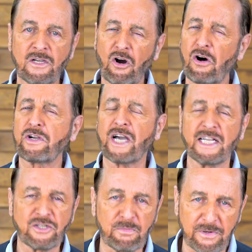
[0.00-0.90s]
All
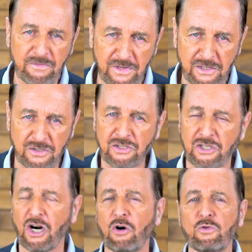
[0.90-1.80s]
kinds of provisions,
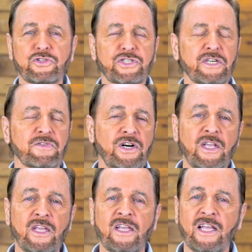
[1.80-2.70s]
gold, silver.
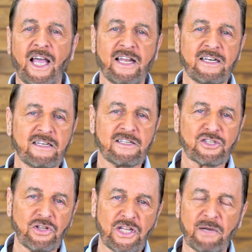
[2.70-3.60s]
And
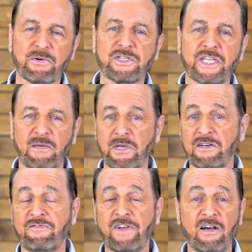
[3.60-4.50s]
so the lepers came
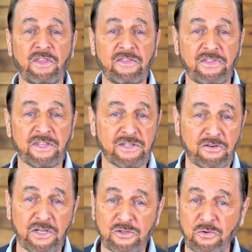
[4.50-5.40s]
in, found that the
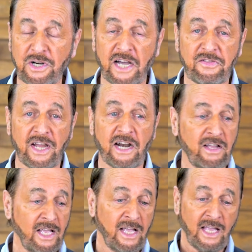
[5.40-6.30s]
Syrians were not there,
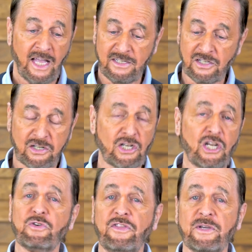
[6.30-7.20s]
and just
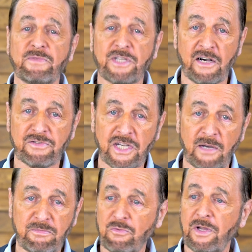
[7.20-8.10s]
loaded themselves
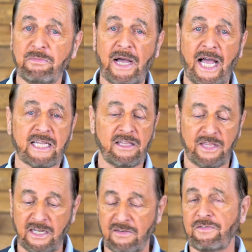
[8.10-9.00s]
up and went back, and
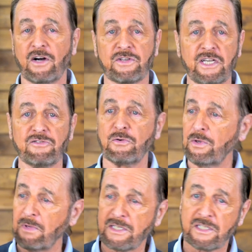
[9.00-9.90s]
then felt guilty.
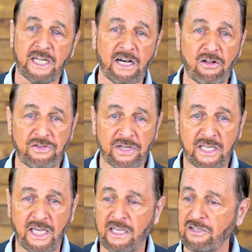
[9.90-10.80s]
We must tell the
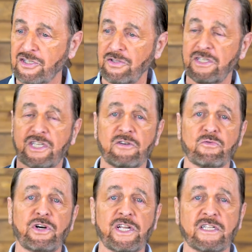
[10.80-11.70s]
king. And so they sent
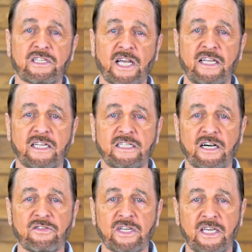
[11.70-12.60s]
word inside to
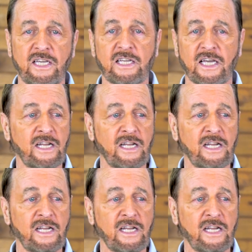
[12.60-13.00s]
tell the king.